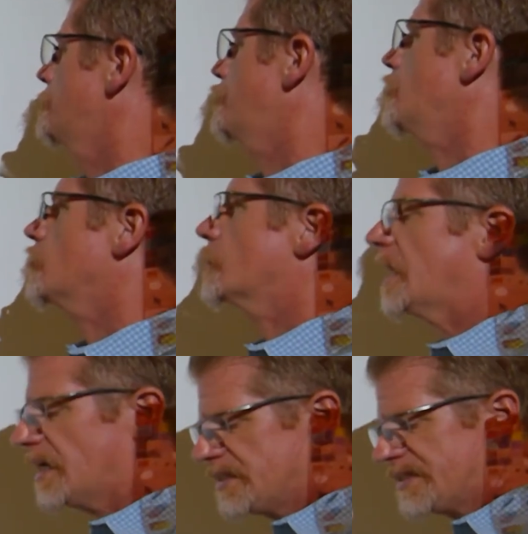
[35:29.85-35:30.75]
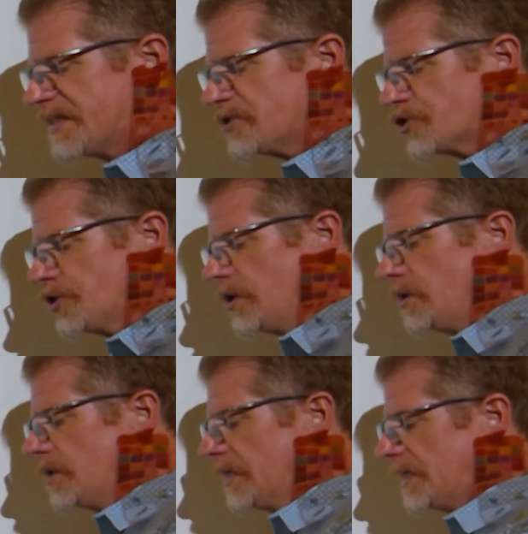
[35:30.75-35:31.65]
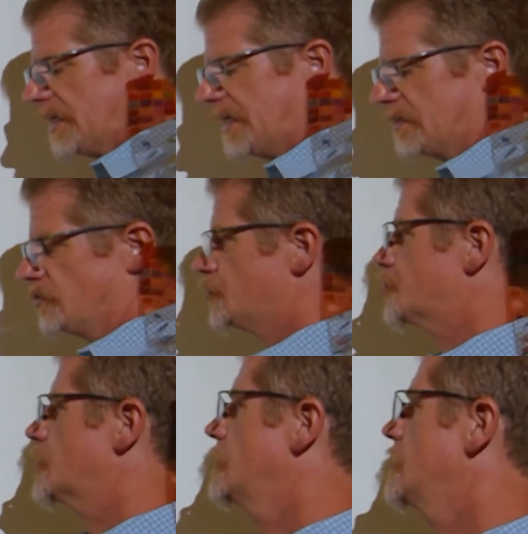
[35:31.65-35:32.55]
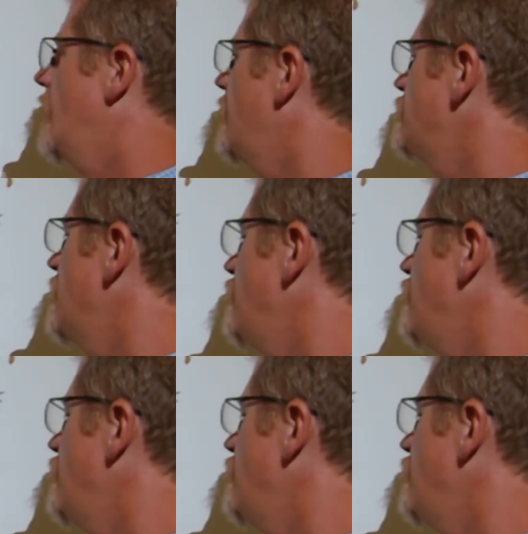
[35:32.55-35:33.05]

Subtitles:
per additional inch of